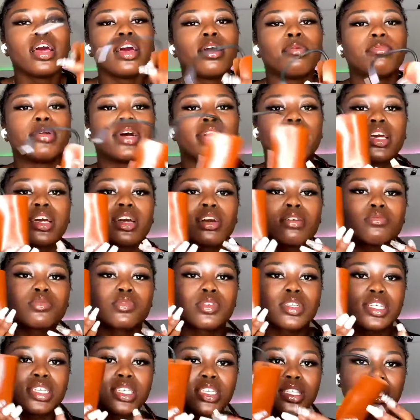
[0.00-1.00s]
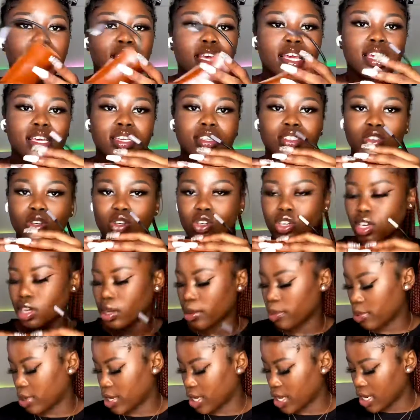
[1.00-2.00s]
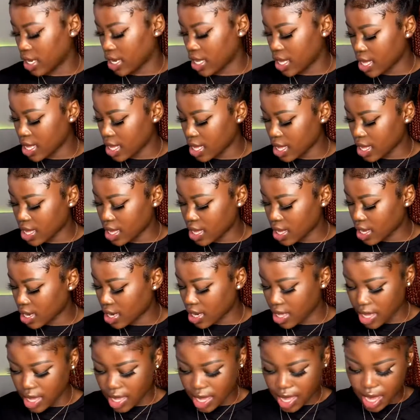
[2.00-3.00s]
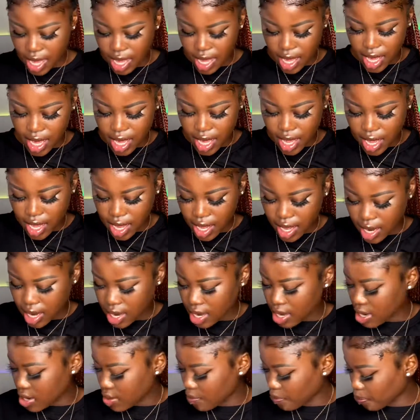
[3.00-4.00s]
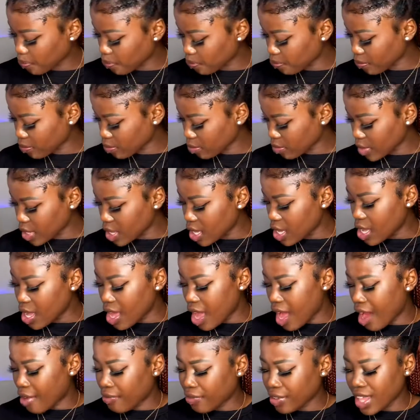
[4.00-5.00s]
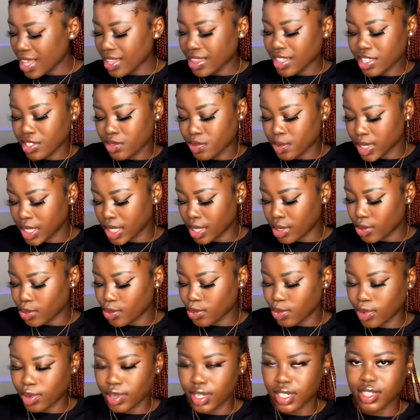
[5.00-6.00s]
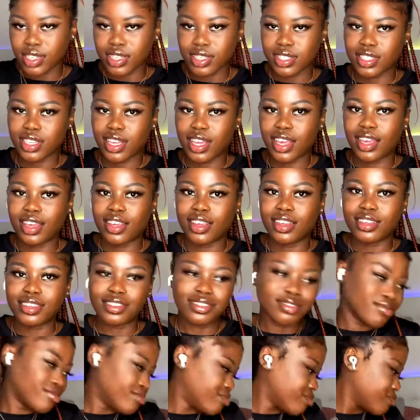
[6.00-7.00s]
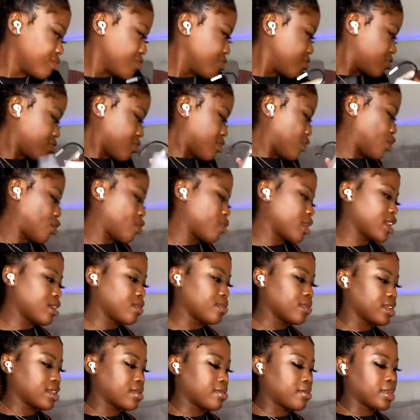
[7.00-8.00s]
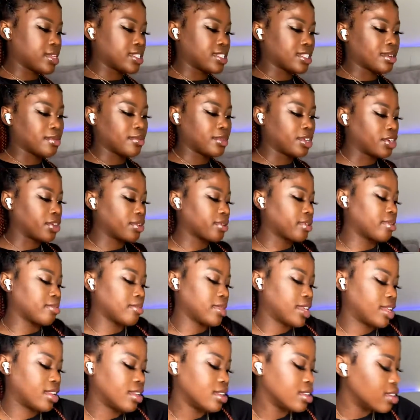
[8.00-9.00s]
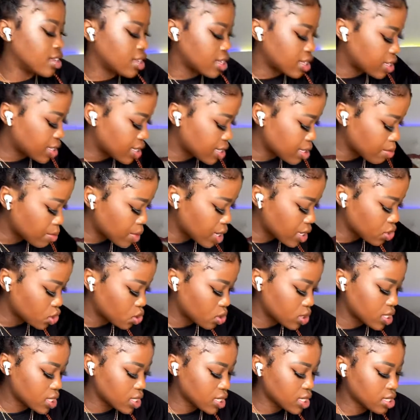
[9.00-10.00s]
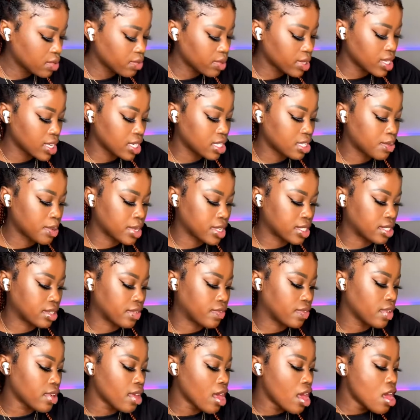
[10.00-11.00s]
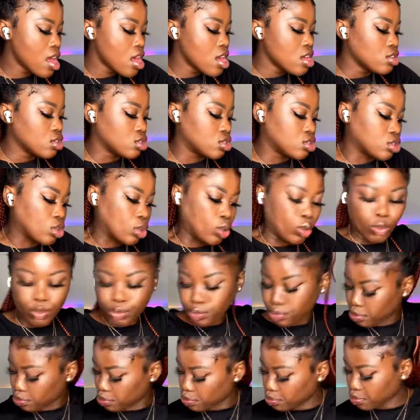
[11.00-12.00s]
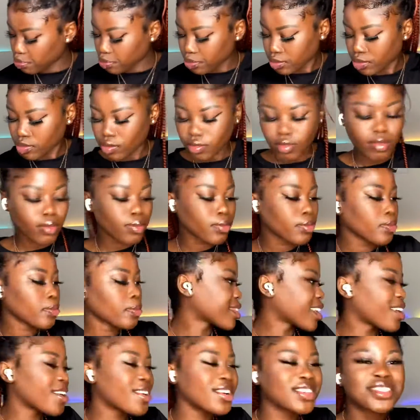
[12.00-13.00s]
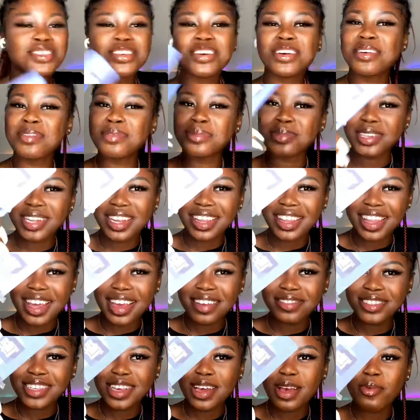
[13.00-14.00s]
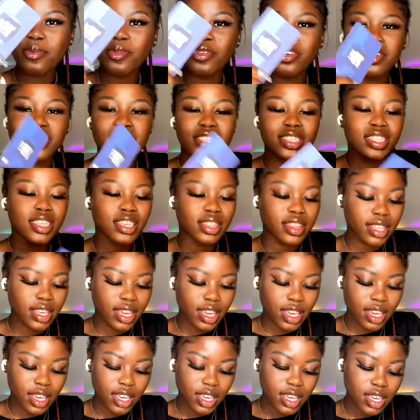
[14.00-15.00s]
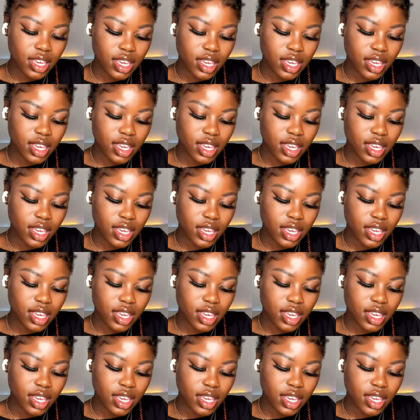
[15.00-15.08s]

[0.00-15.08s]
But it comes with this thing, so you could put it in, and I feel like that's really cool, because like nobody want to mess up their equipment. And then, mind you, this is really expensive. So it also comes with a lifetime warranty thing.